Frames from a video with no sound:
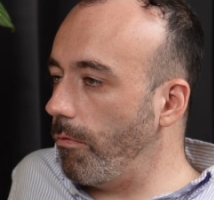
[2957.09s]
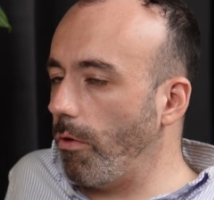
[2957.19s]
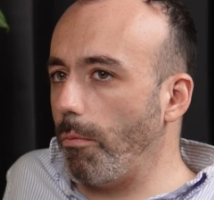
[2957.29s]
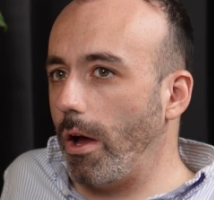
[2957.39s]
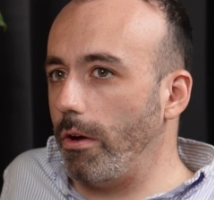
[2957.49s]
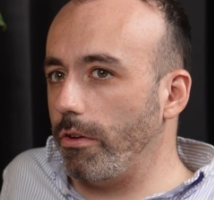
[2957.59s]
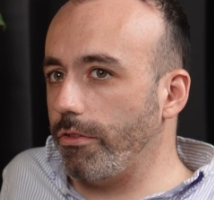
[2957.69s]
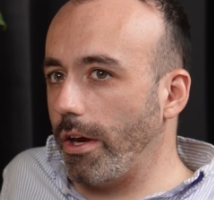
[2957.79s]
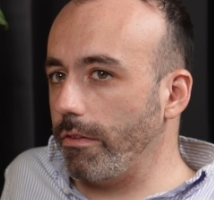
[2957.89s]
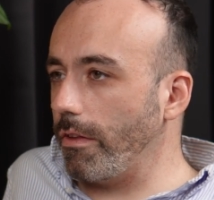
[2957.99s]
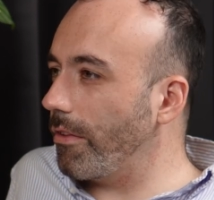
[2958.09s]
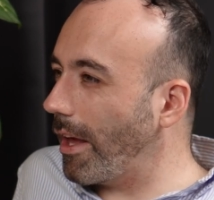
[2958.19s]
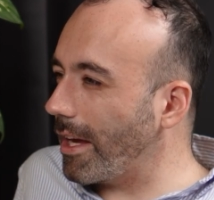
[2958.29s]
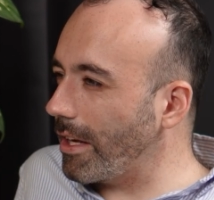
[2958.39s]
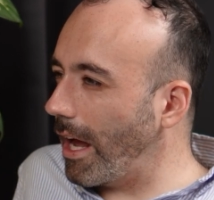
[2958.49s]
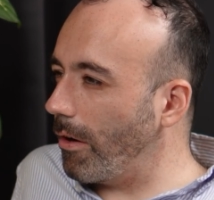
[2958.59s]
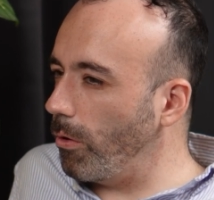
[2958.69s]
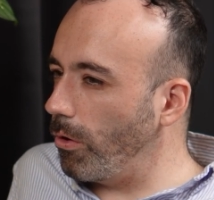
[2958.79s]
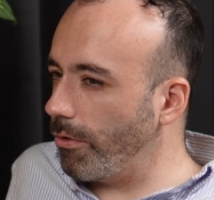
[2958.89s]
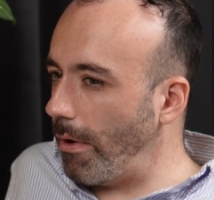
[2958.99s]
From my understanding, they take it down
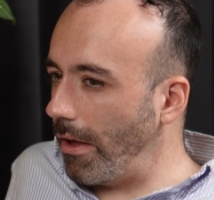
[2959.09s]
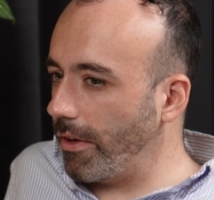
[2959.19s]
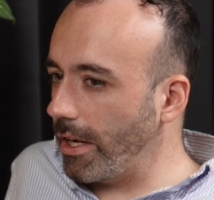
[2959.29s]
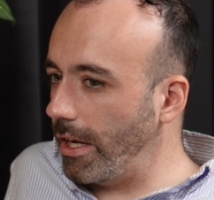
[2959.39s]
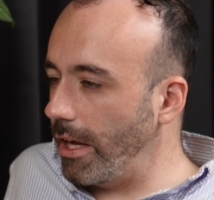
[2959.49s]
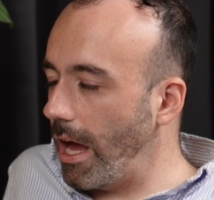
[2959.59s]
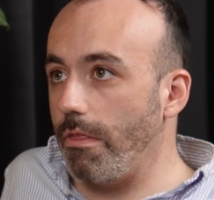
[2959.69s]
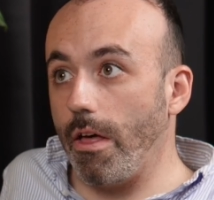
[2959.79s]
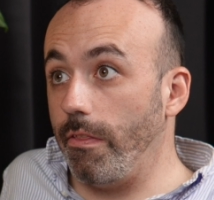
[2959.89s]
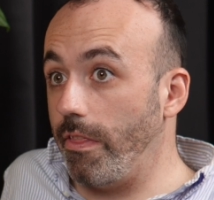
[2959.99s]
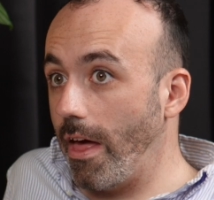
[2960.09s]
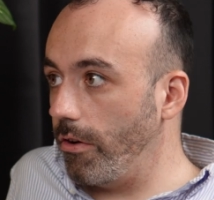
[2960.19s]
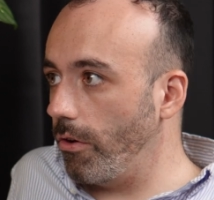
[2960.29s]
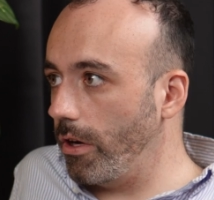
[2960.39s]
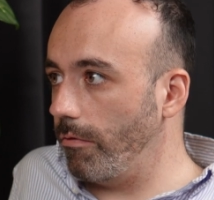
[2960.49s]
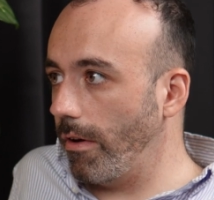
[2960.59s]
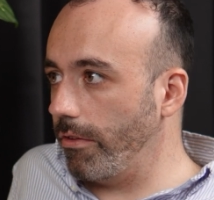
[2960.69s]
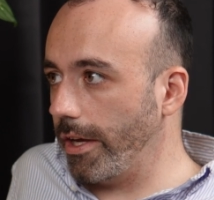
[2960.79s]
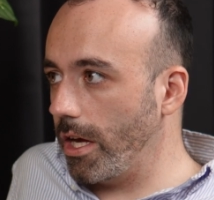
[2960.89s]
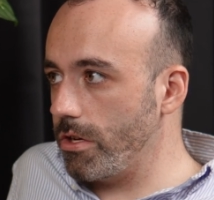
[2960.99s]
automatically and they then do an
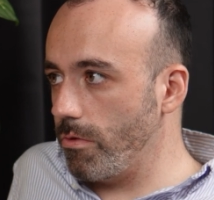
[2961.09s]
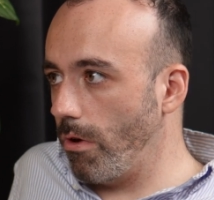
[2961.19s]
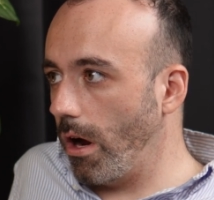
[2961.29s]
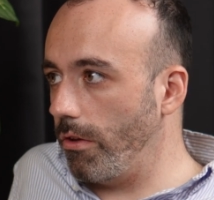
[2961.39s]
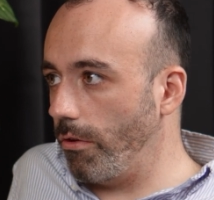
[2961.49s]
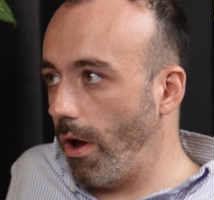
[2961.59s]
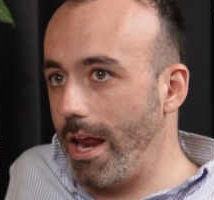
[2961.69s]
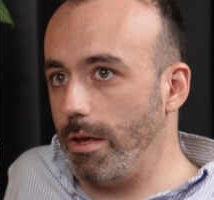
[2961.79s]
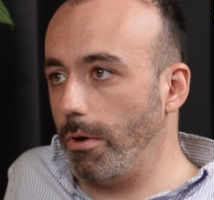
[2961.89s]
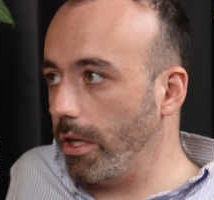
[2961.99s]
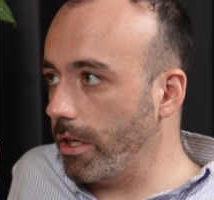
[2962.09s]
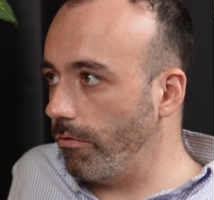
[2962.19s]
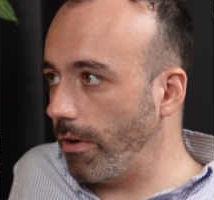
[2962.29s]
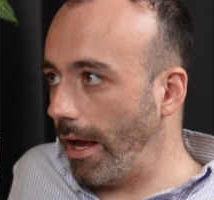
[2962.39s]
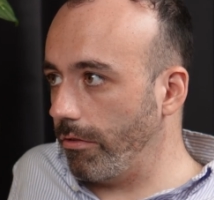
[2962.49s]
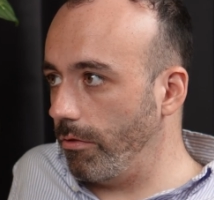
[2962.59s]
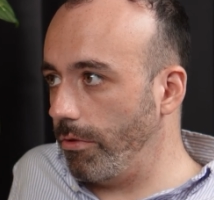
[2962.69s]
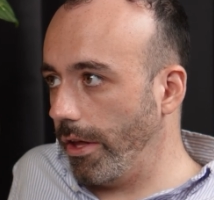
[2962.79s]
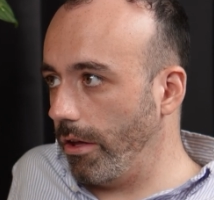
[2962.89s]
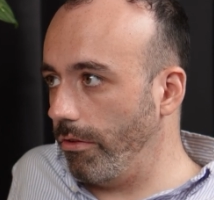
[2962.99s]
investigation, right? So anybody can flag
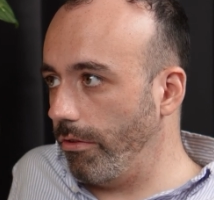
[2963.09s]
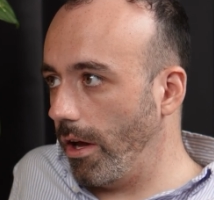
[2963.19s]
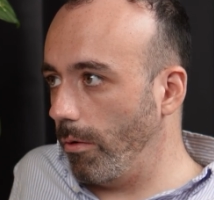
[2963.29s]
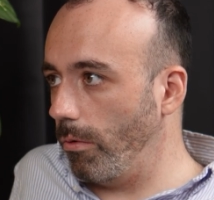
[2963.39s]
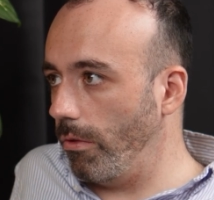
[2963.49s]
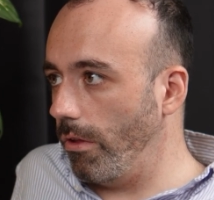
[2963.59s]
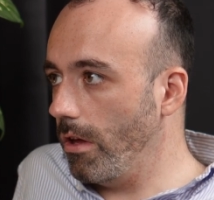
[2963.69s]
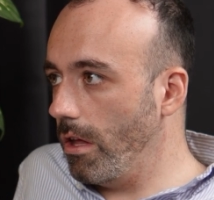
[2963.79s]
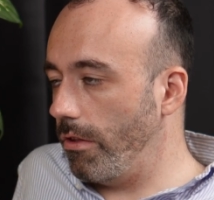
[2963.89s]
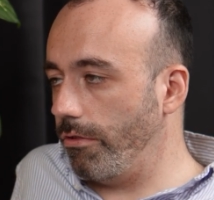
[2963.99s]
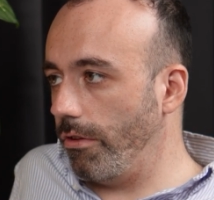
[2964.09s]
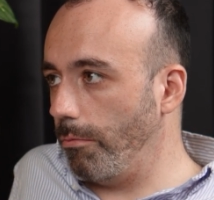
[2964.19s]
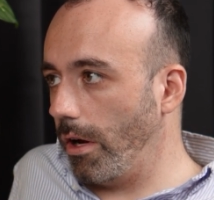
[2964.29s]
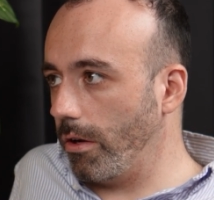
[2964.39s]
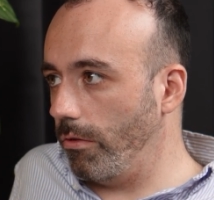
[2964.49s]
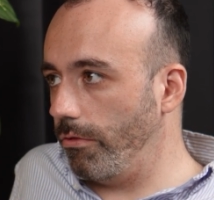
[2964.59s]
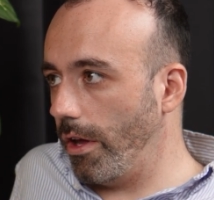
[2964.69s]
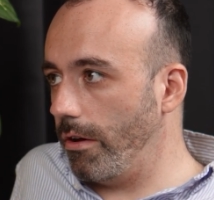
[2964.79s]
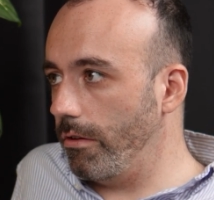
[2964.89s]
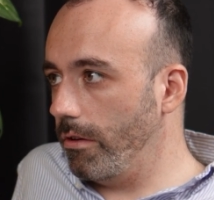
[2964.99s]
something and say, "I want this is my
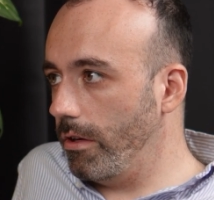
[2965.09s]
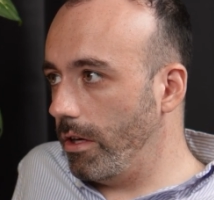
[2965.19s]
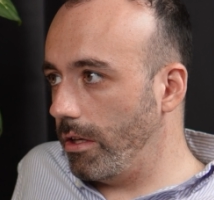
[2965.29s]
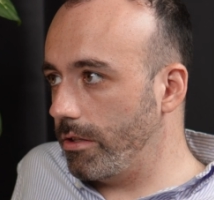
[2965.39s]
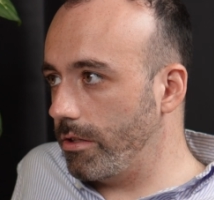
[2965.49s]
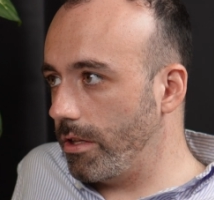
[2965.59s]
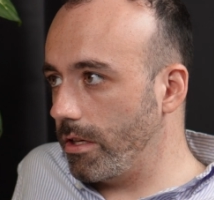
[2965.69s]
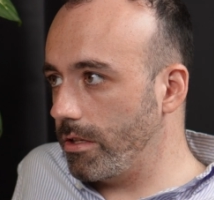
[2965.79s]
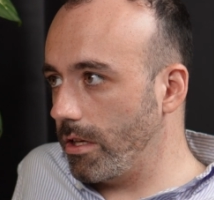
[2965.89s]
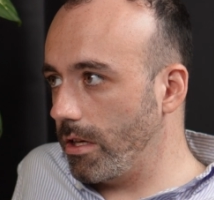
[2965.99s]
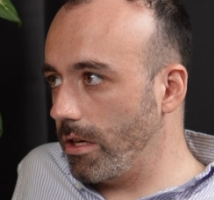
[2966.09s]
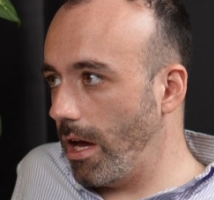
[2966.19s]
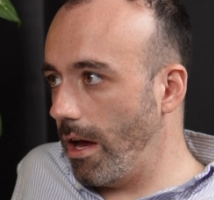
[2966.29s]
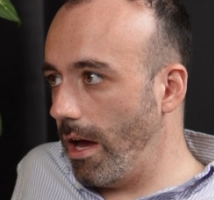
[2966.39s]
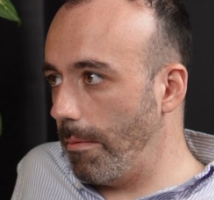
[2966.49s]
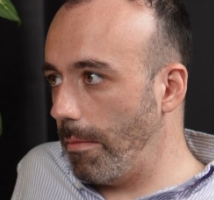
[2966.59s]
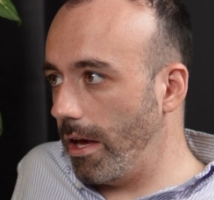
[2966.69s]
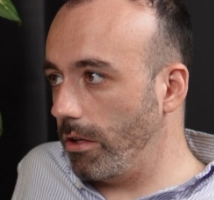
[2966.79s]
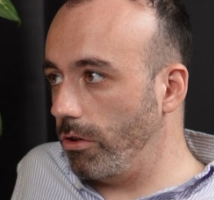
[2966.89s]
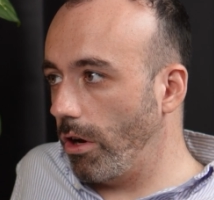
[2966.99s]
content. It's
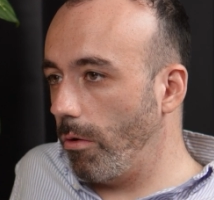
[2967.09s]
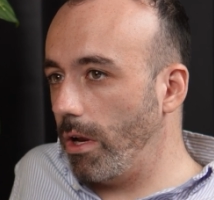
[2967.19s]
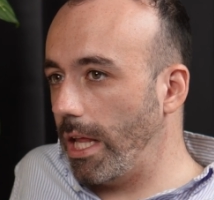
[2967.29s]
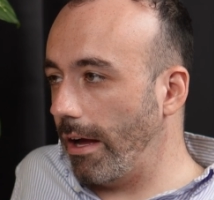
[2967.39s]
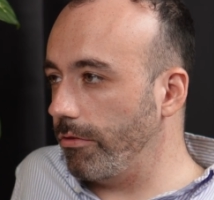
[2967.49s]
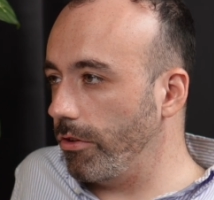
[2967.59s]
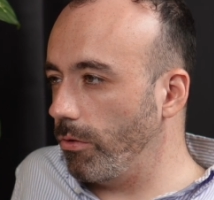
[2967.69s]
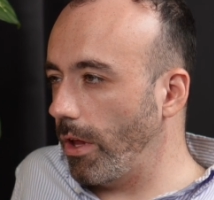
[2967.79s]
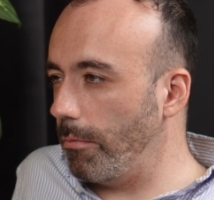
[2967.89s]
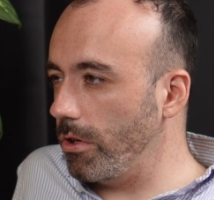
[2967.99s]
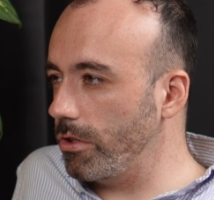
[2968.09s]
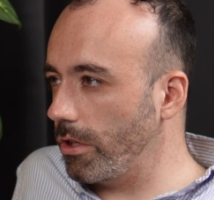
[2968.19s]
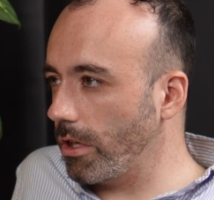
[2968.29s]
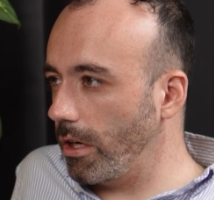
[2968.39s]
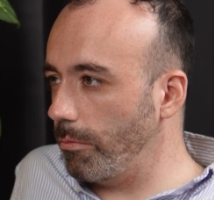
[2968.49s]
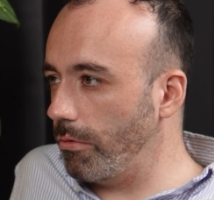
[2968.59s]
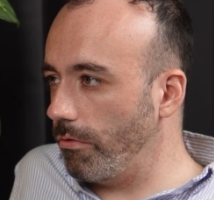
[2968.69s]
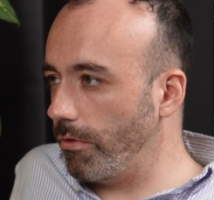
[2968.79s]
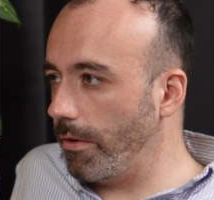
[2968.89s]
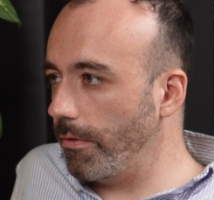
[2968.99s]
DCMA." You don't really have to do that much to kind of prove it.